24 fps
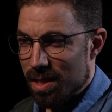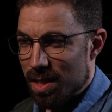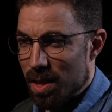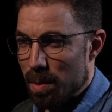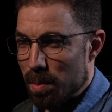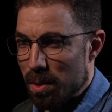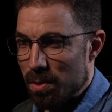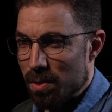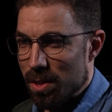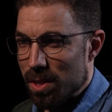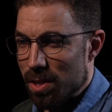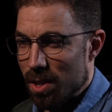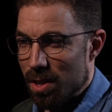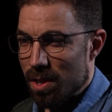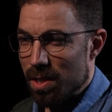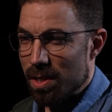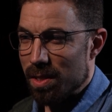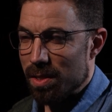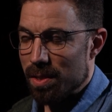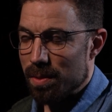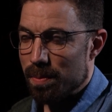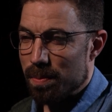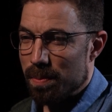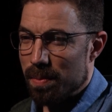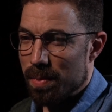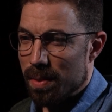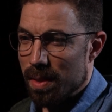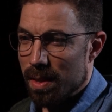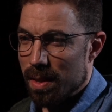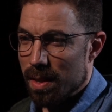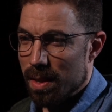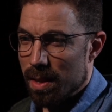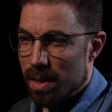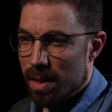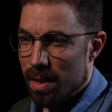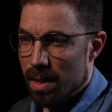to him in return,
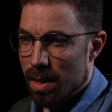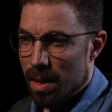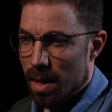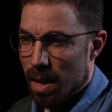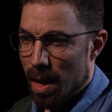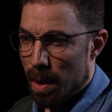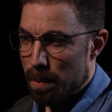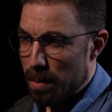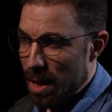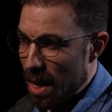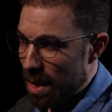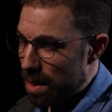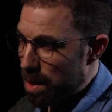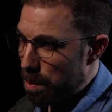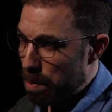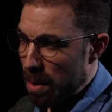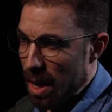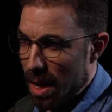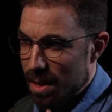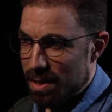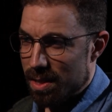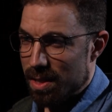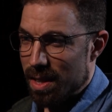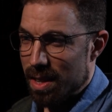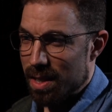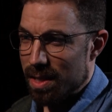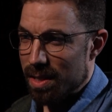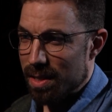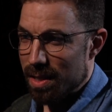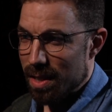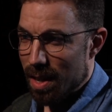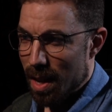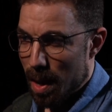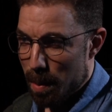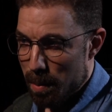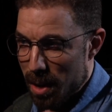"I'm not an apostate,
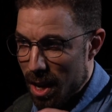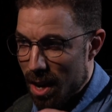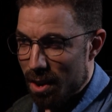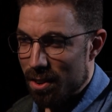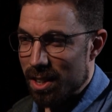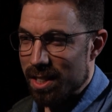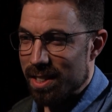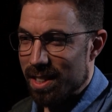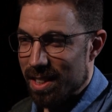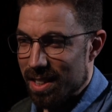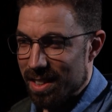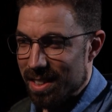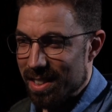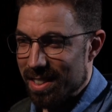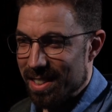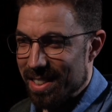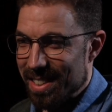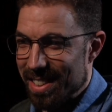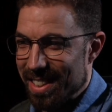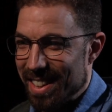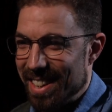I'm a heretic."